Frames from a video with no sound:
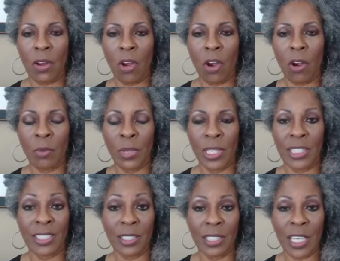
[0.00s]
are being
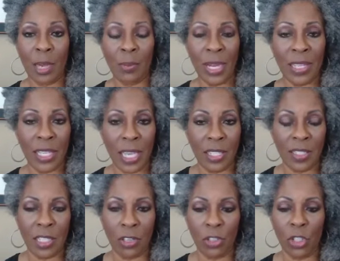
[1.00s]
looked at by the
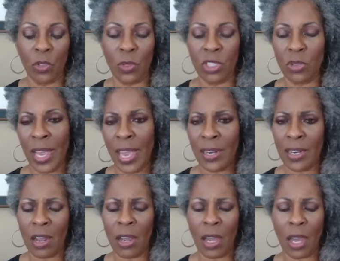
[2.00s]
ACLU. And so I had
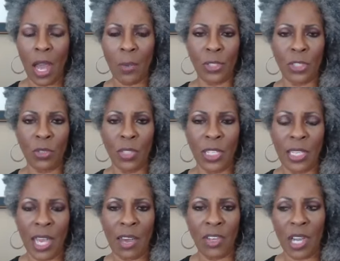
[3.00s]
an opportunity
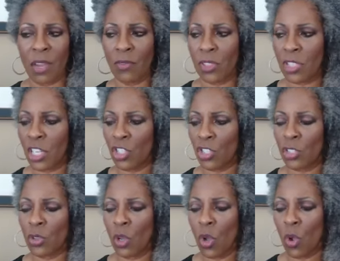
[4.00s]
to have a
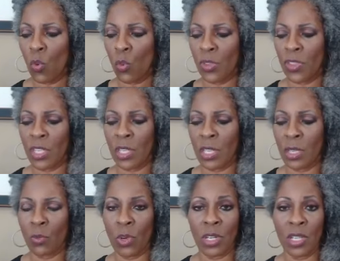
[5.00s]
conversation with
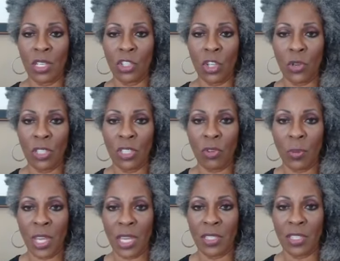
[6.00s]
one of the attorneys from
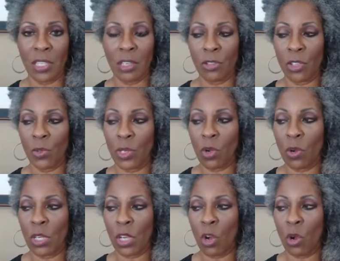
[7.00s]
the ACLU in
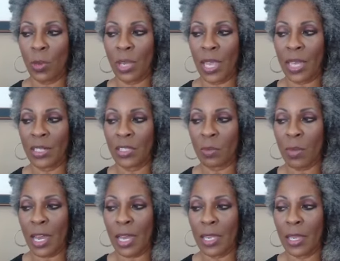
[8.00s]
Oklahoma, and it's
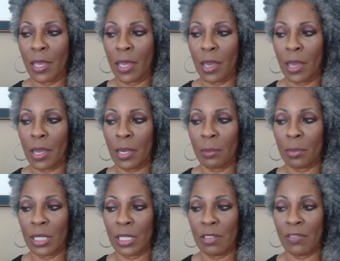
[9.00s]
my
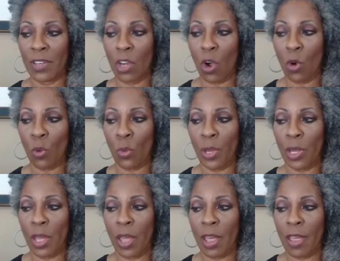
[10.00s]
belief and hope
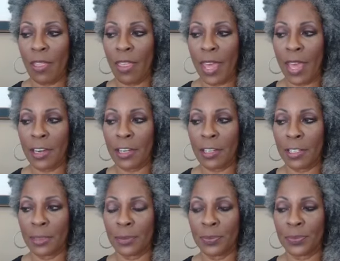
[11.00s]
that I'll